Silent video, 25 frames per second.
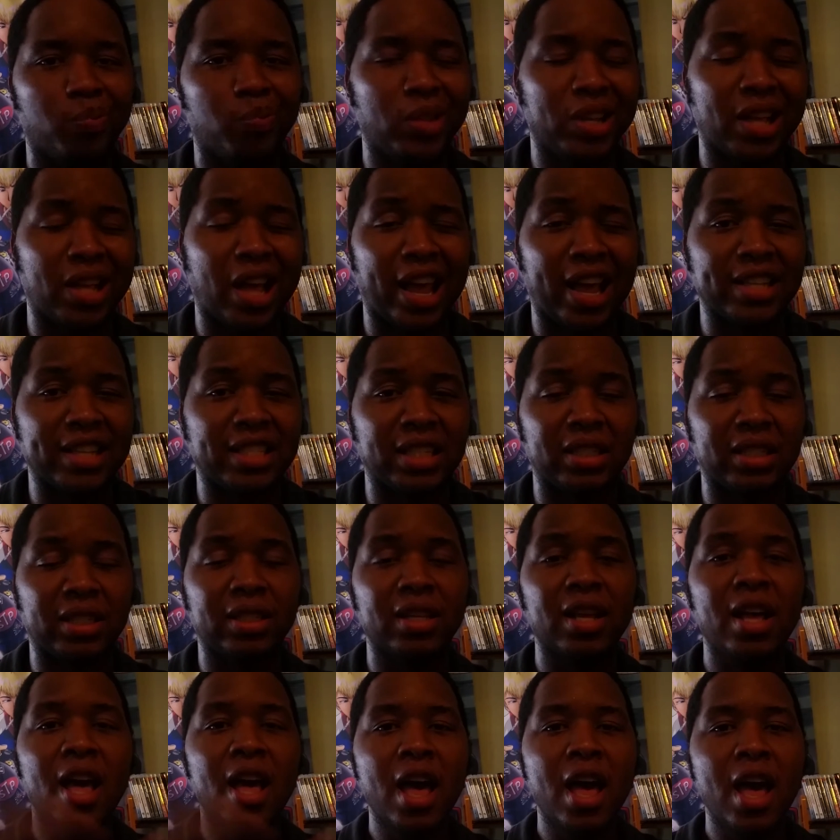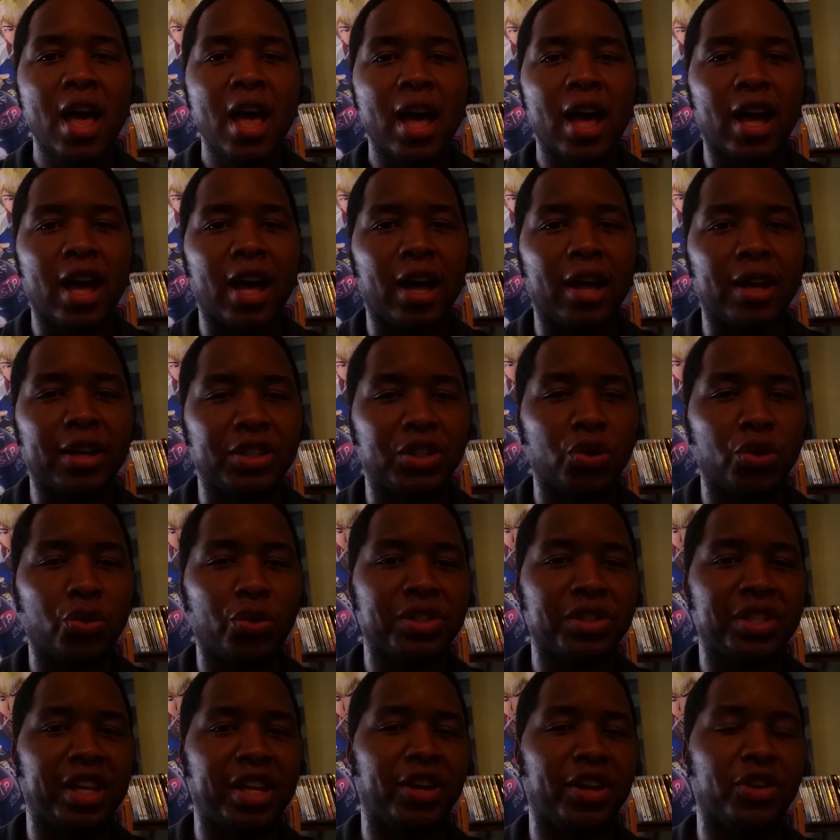I guess it's a
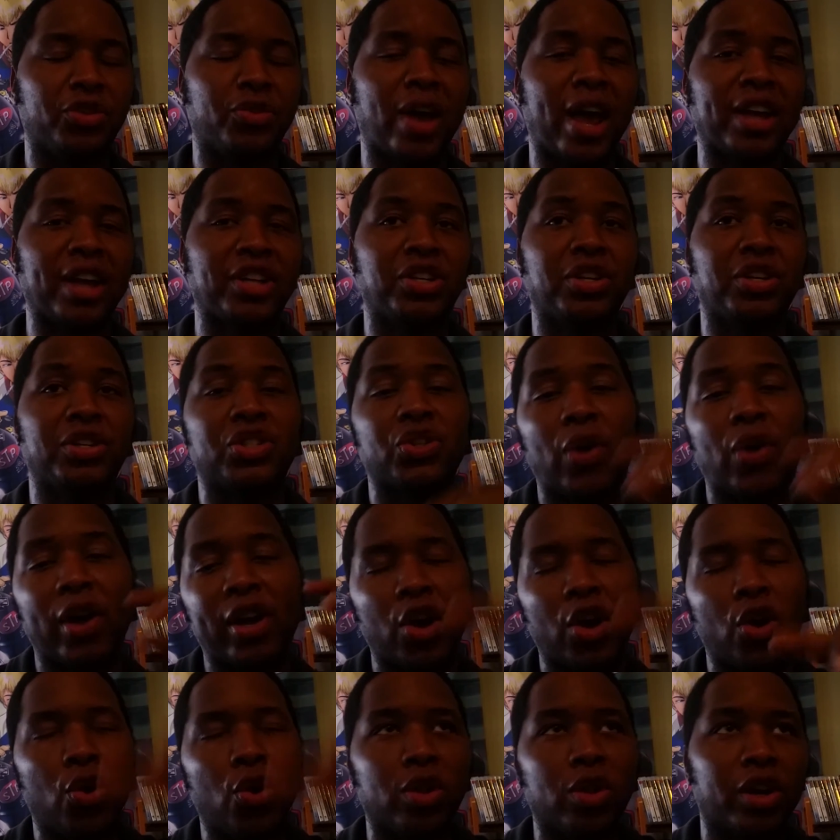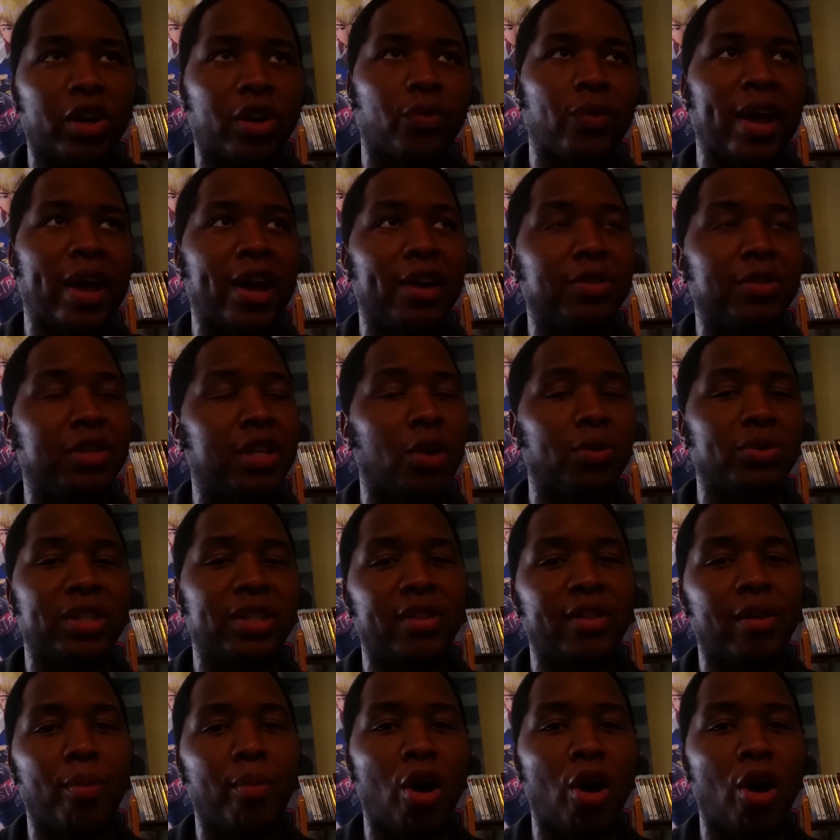touristy attraction. So I go look around, don't see them